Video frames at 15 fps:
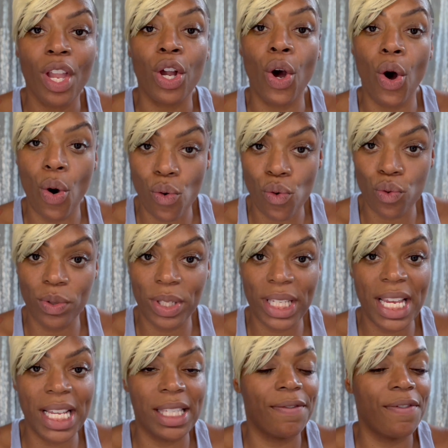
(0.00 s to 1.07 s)
Gold
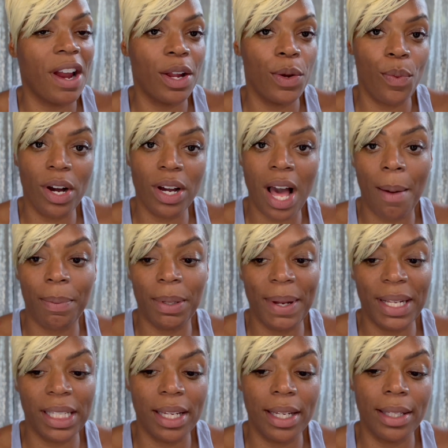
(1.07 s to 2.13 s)
is very well
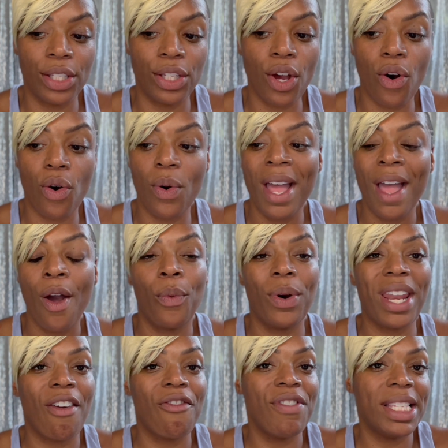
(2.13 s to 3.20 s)
complimented. So
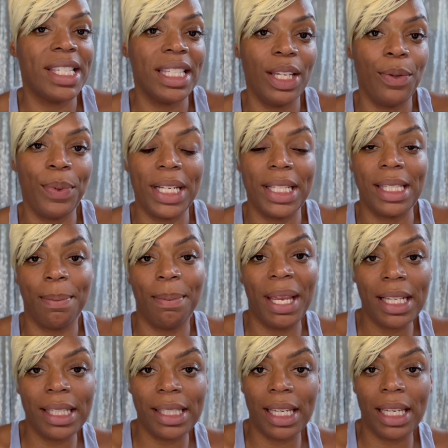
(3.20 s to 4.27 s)
when I recently went into
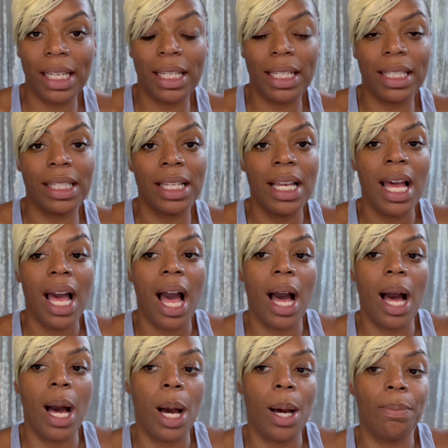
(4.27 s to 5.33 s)
Macy's,
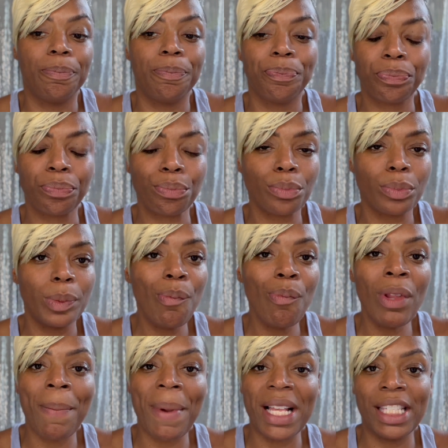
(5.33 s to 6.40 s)
my
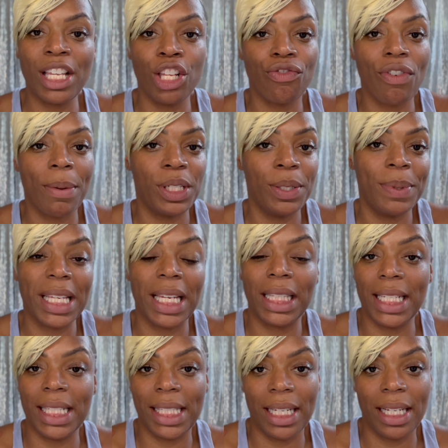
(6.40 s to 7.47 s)
sales rep, she was like,
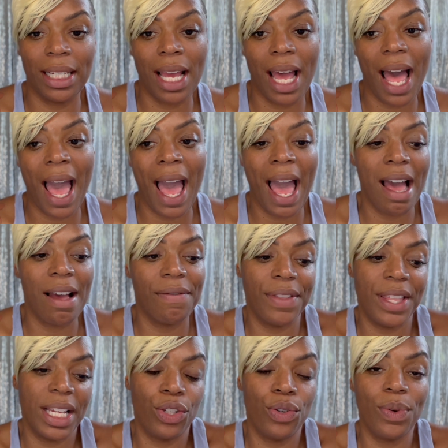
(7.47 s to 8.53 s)
listen, I have
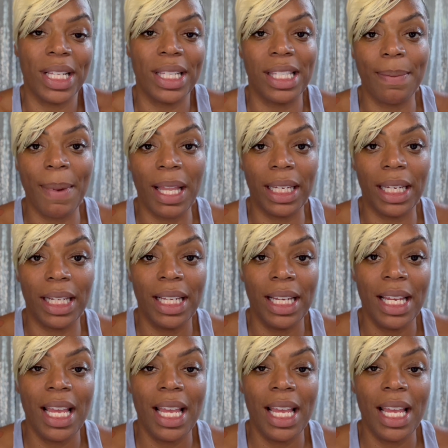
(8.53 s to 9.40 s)
this, you can smell it.